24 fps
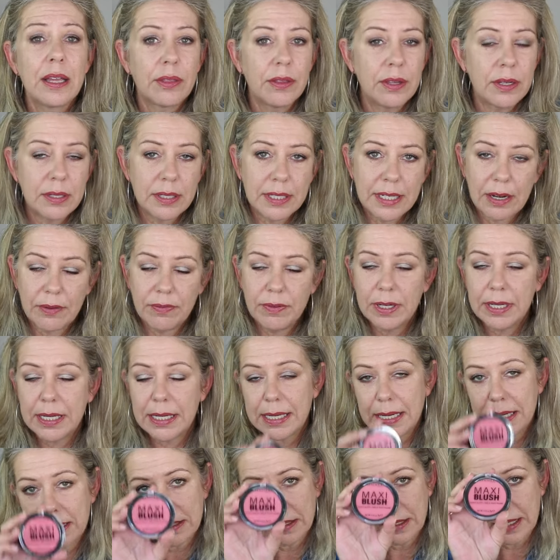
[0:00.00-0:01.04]
This
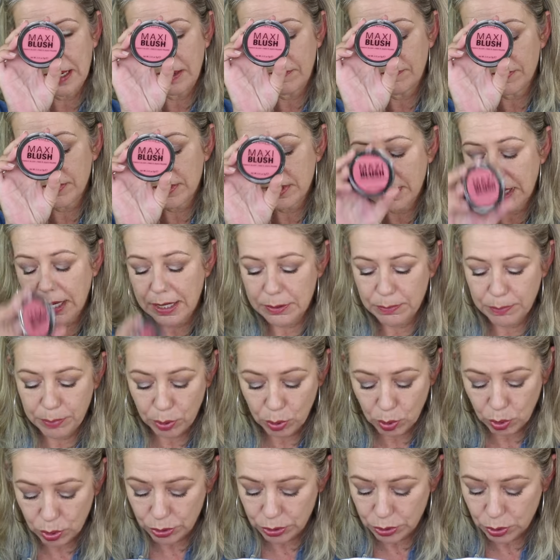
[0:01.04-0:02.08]
definitely doesn't emphasize
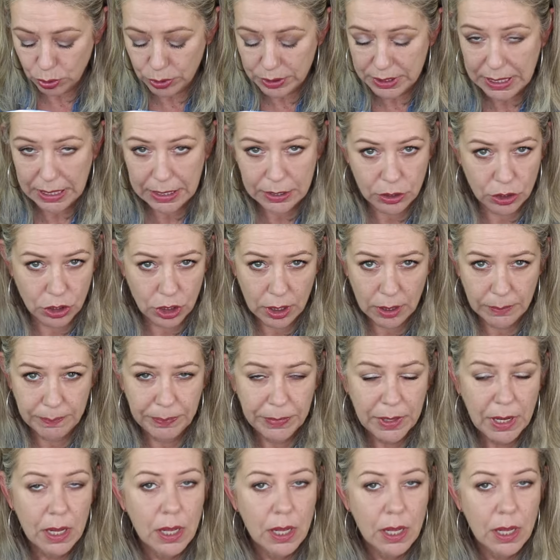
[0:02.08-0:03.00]
pores or texture.